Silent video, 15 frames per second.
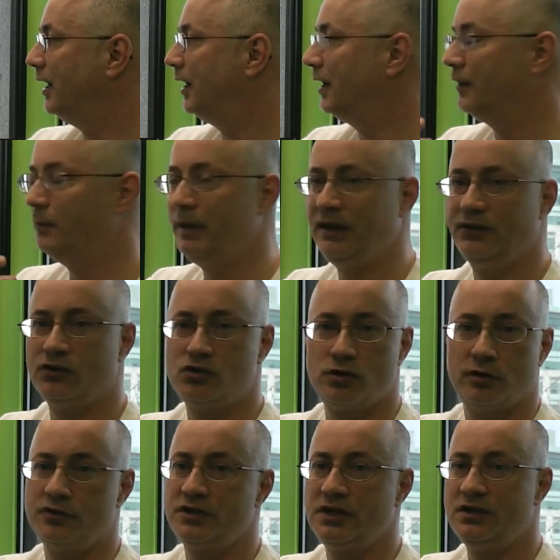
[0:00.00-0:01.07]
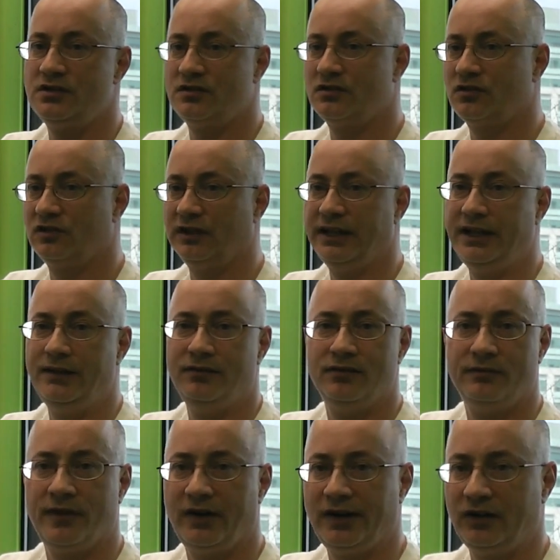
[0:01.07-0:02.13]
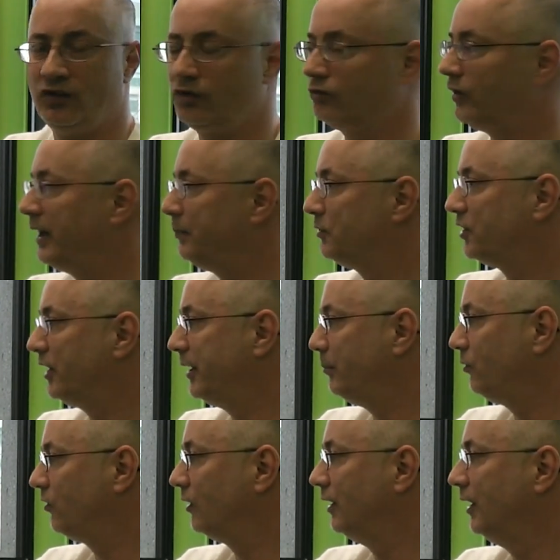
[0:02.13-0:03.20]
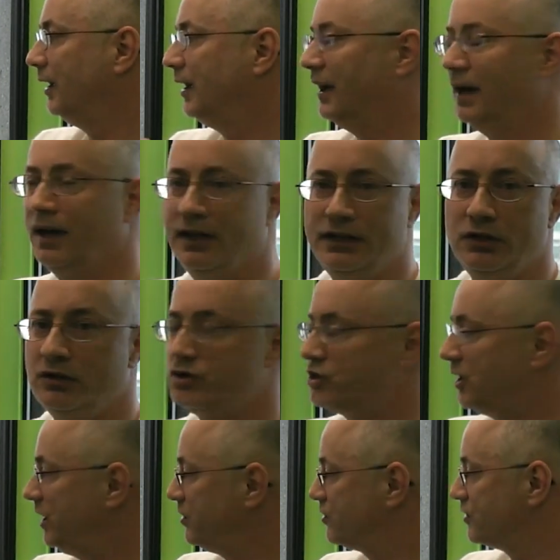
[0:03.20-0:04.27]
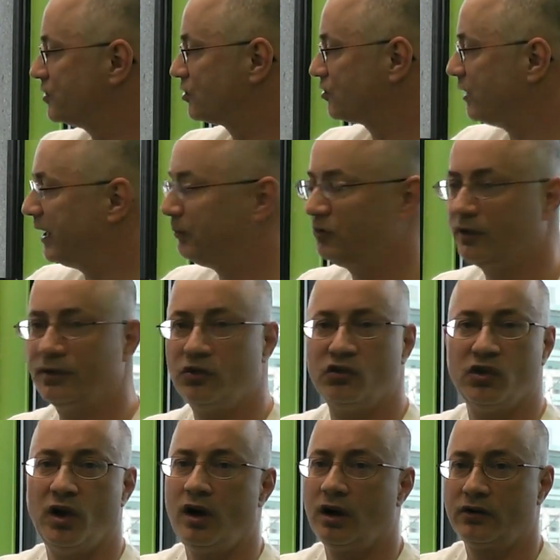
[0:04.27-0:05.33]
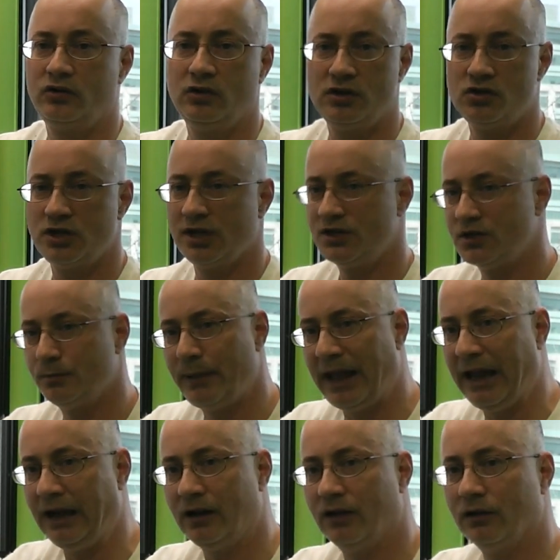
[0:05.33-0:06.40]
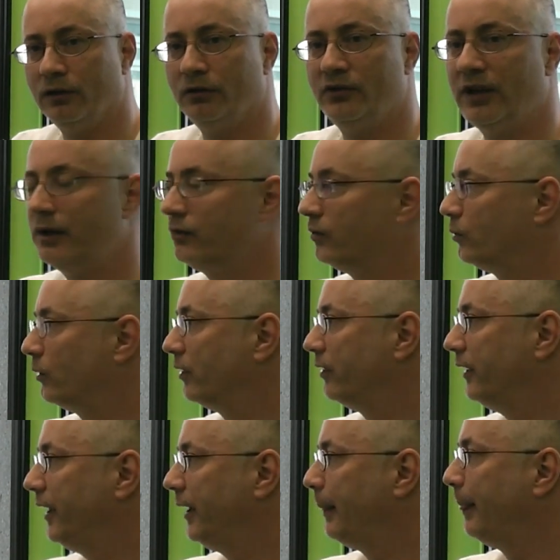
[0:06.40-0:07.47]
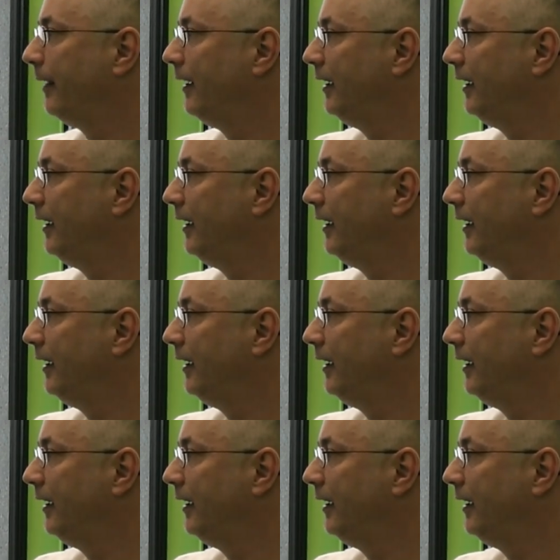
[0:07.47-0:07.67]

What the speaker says: The basic jerseys, sleeves, various stripe types. You can change the stripes on the socks, you can change the pant colors, that sort of thing.